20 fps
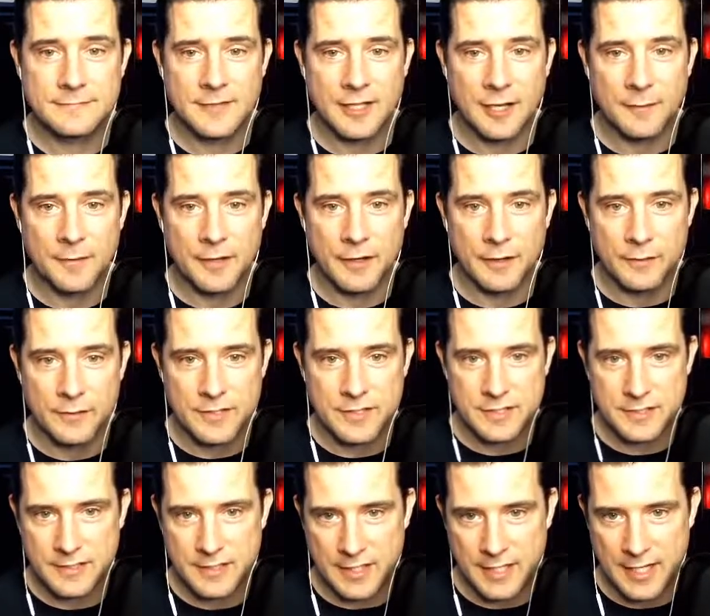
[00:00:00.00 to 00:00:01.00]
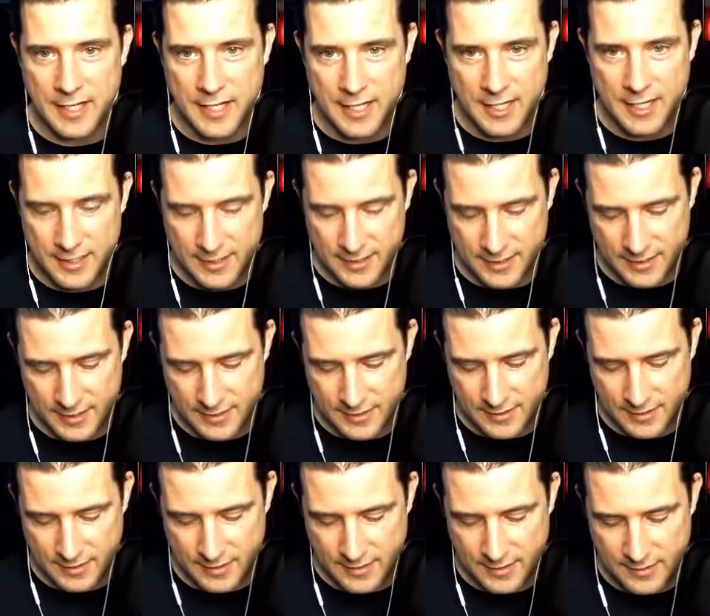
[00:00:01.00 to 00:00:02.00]
about
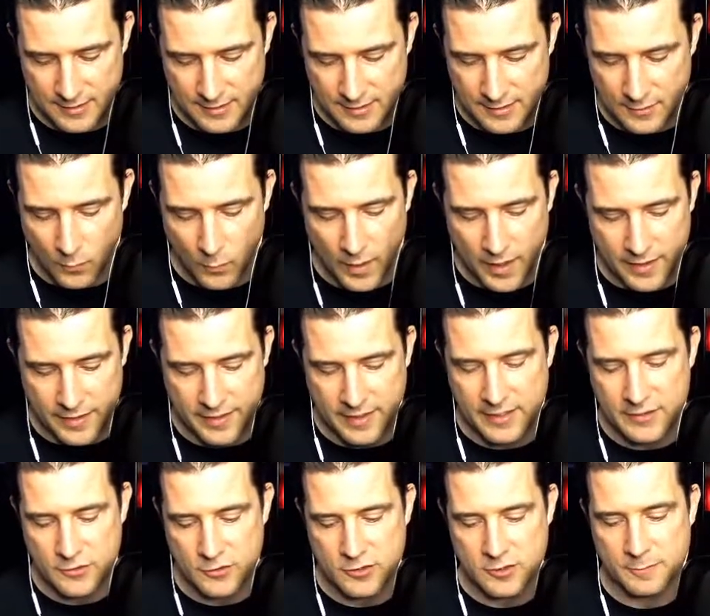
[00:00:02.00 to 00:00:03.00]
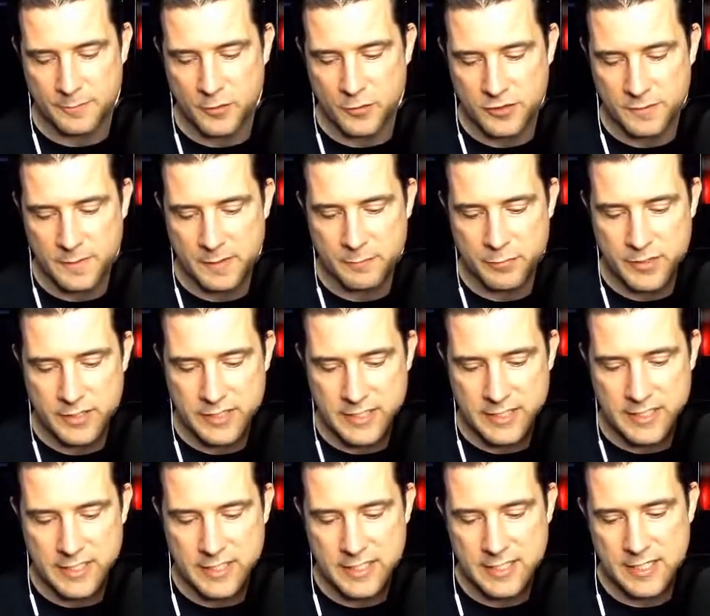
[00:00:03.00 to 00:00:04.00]
the way things are supposed to be
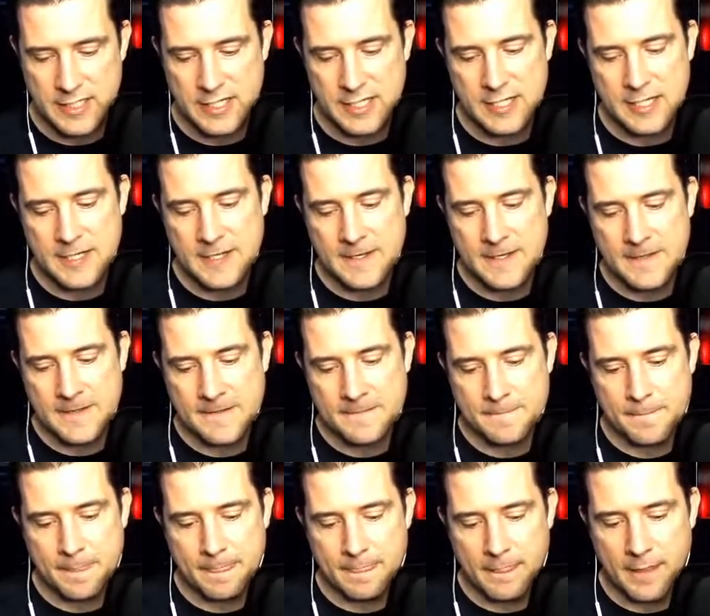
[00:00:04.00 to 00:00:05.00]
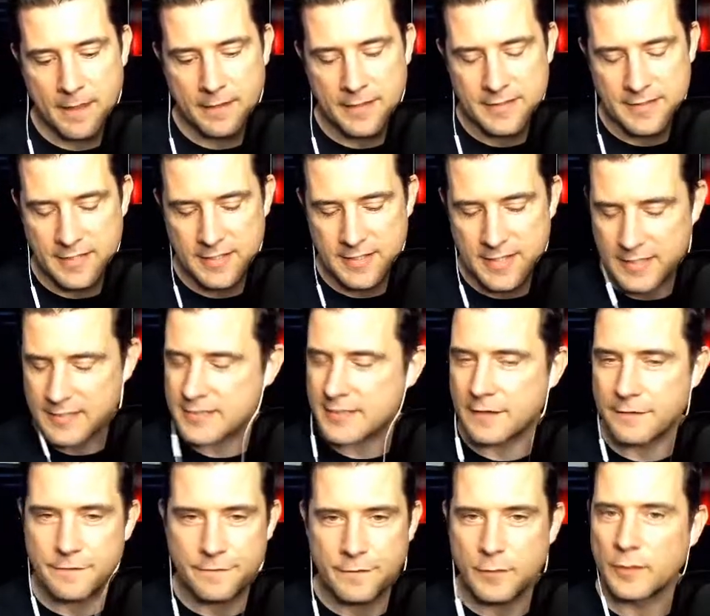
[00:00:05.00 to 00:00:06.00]
printed. And they say, yes,
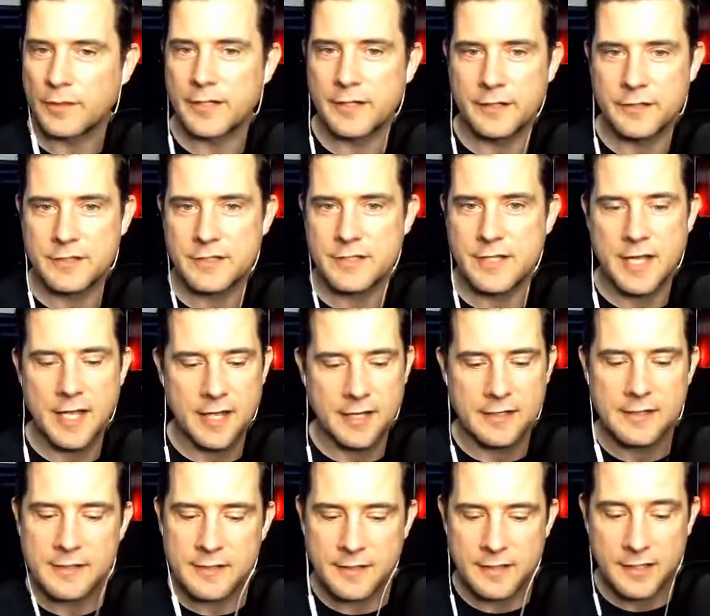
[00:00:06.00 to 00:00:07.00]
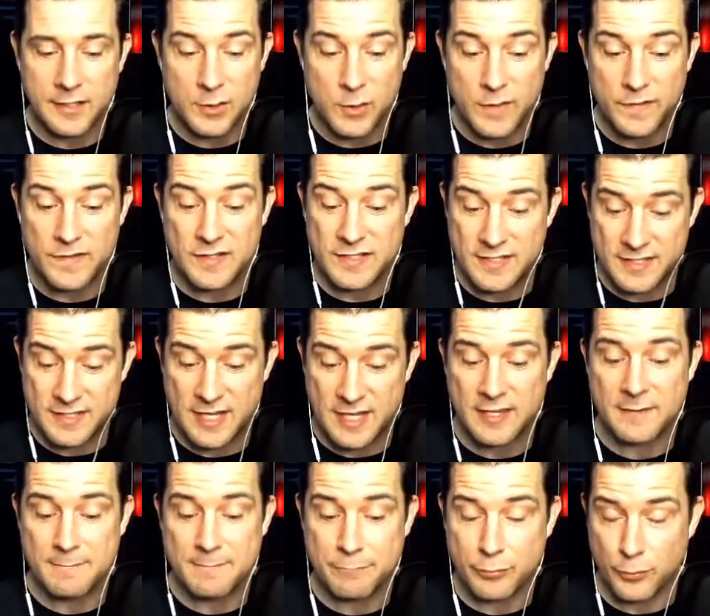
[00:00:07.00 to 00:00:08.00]
they fully understand. And you even
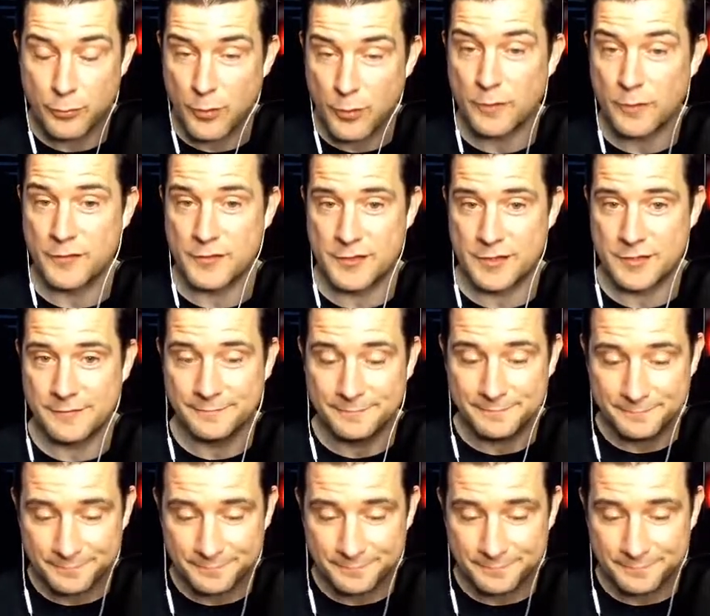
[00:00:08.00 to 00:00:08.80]
send them proofs.